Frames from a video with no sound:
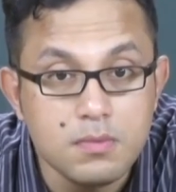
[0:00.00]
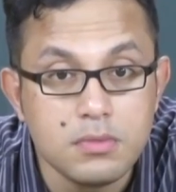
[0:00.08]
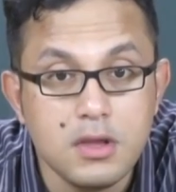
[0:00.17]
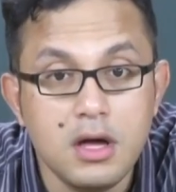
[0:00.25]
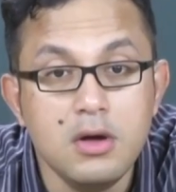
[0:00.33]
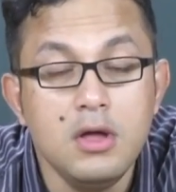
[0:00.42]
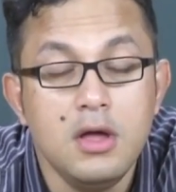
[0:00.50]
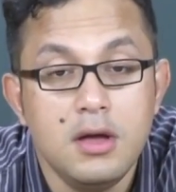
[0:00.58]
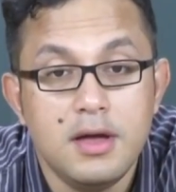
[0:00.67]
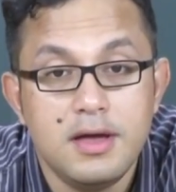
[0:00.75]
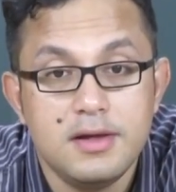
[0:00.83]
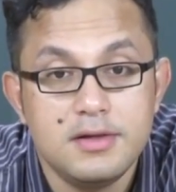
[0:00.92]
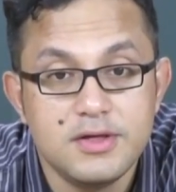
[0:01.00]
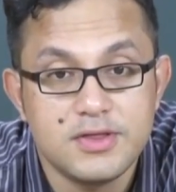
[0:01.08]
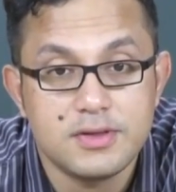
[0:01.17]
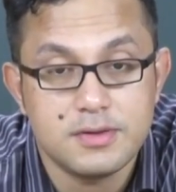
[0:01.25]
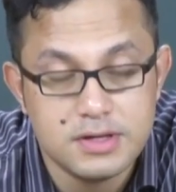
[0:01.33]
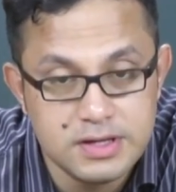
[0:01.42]
Now, uh,
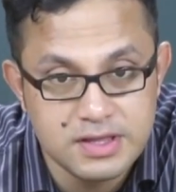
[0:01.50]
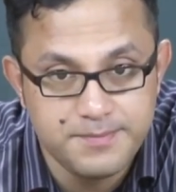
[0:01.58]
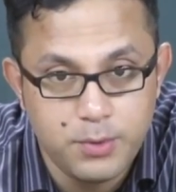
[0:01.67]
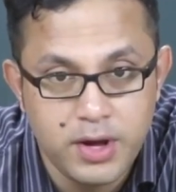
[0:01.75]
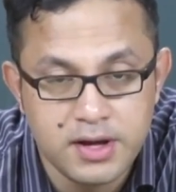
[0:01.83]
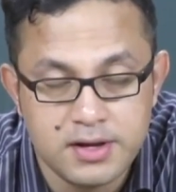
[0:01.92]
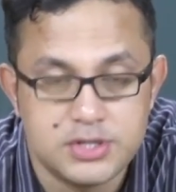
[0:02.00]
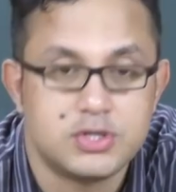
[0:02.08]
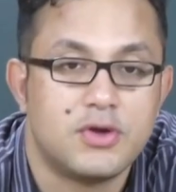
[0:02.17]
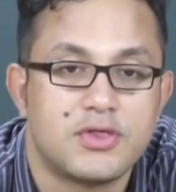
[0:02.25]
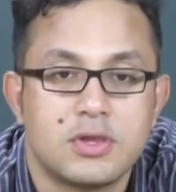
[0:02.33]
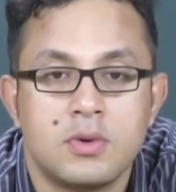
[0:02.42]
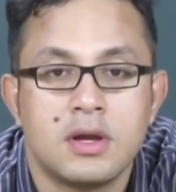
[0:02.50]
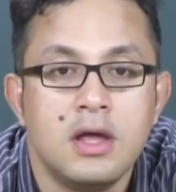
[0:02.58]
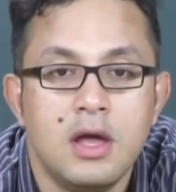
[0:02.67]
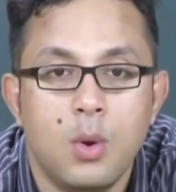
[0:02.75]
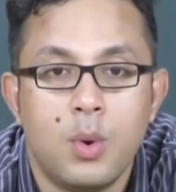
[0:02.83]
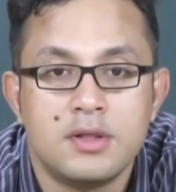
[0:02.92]
this is the point in the short story
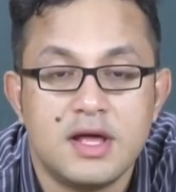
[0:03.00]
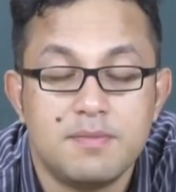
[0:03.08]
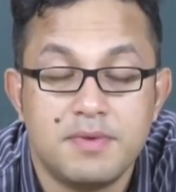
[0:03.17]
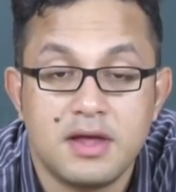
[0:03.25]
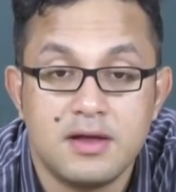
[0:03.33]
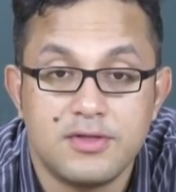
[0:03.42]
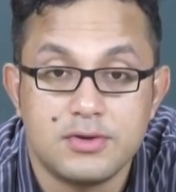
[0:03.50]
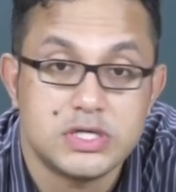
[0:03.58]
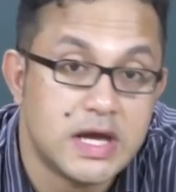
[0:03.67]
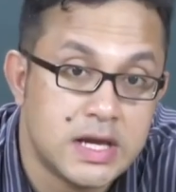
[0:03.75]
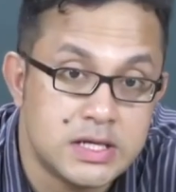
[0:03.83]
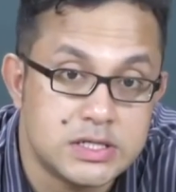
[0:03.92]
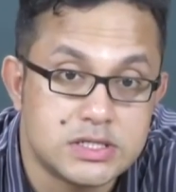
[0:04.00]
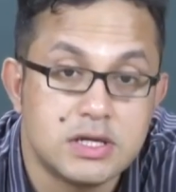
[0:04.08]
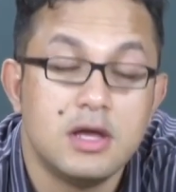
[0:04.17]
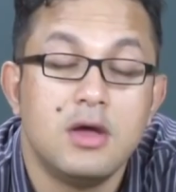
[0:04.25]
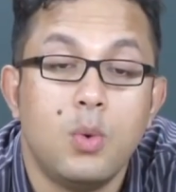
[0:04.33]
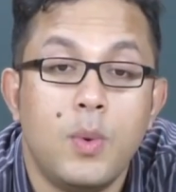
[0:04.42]
where that begins to change
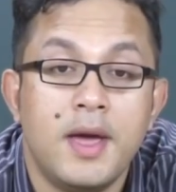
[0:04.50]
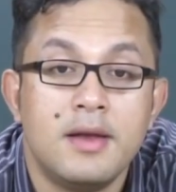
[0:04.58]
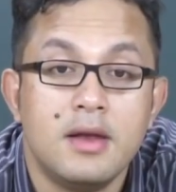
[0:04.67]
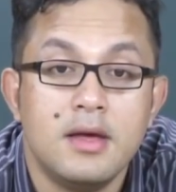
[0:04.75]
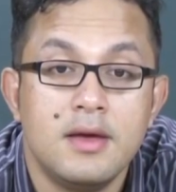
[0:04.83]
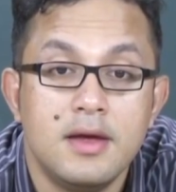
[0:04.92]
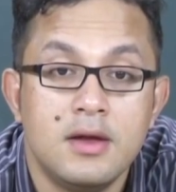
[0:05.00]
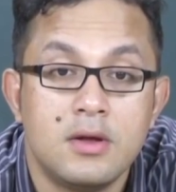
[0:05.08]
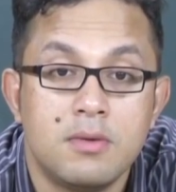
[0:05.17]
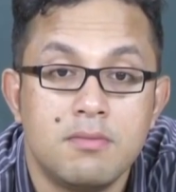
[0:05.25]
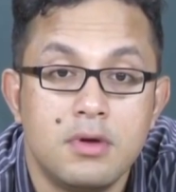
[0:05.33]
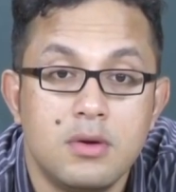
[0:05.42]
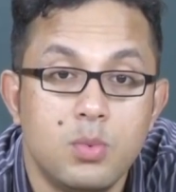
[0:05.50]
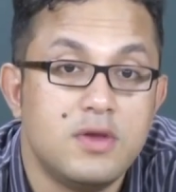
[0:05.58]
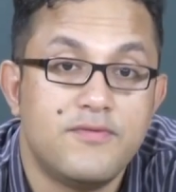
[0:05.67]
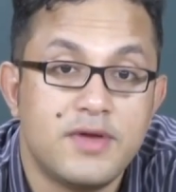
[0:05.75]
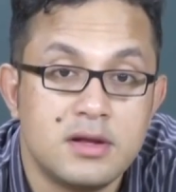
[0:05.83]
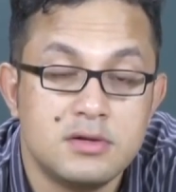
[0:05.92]
when, uh, you know, uh,
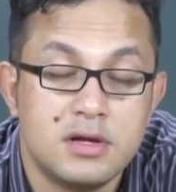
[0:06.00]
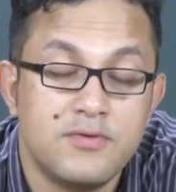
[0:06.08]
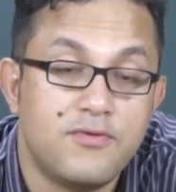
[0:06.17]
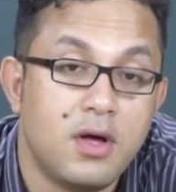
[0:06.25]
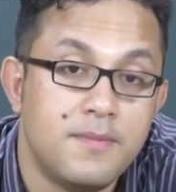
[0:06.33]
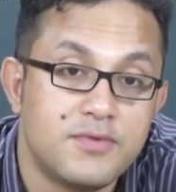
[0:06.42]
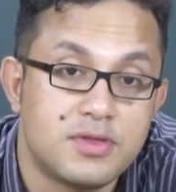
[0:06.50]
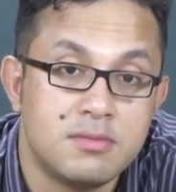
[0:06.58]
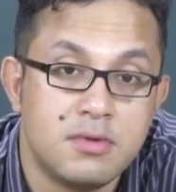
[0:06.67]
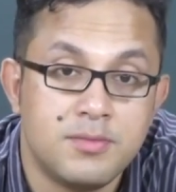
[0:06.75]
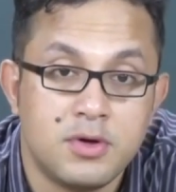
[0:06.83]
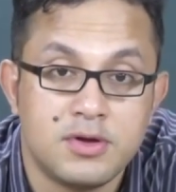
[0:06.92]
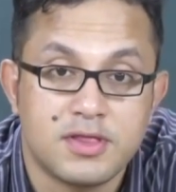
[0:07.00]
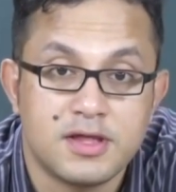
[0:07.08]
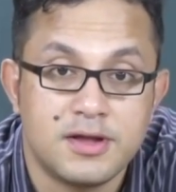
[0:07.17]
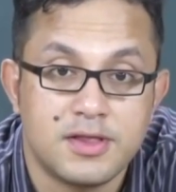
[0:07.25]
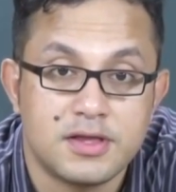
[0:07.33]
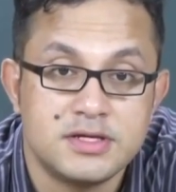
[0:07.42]
Winfield informs him about his
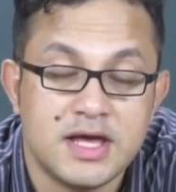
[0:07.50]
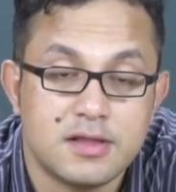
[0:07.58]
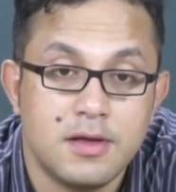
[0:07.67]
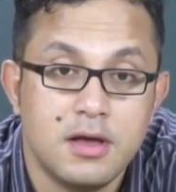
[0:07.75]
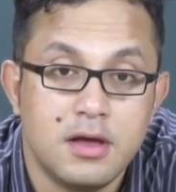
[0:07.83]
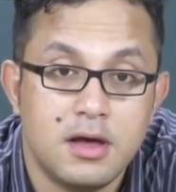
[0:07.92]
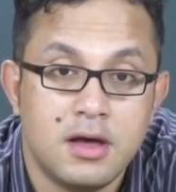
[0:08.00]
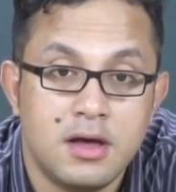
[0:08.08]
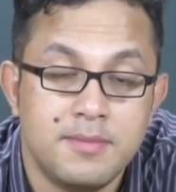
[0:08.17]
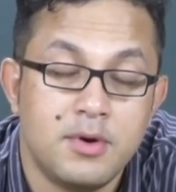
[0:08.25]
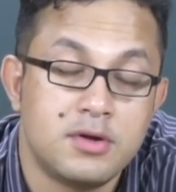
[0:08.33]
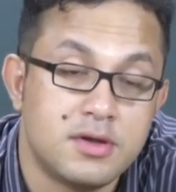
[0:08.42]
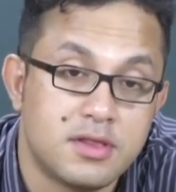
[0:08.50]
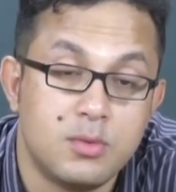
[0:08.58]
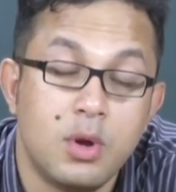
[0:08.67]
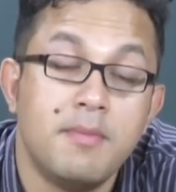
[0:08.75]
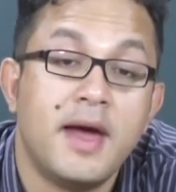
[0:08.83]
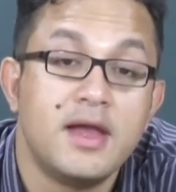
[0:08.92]
son's death, uh, about his,
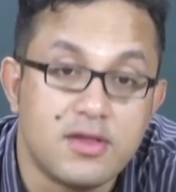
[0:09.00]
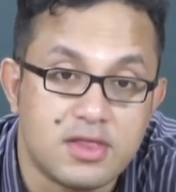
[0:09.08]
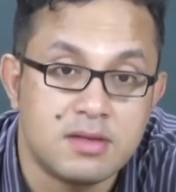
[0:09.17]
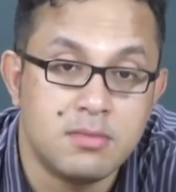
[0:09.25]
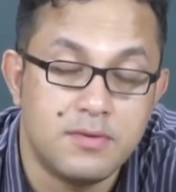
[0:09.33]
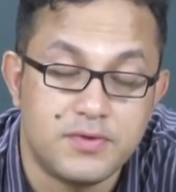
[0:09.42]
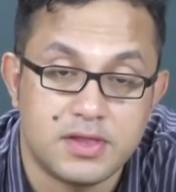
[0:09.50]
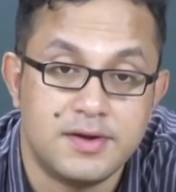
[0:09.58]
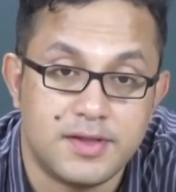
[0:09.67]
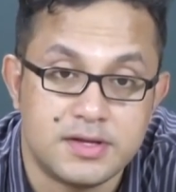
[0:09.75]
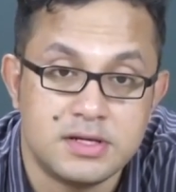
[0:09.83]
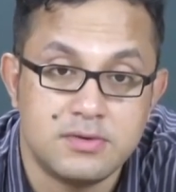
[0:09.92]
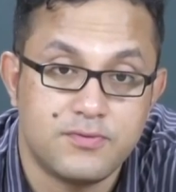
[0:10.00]
reminds him of his son's death.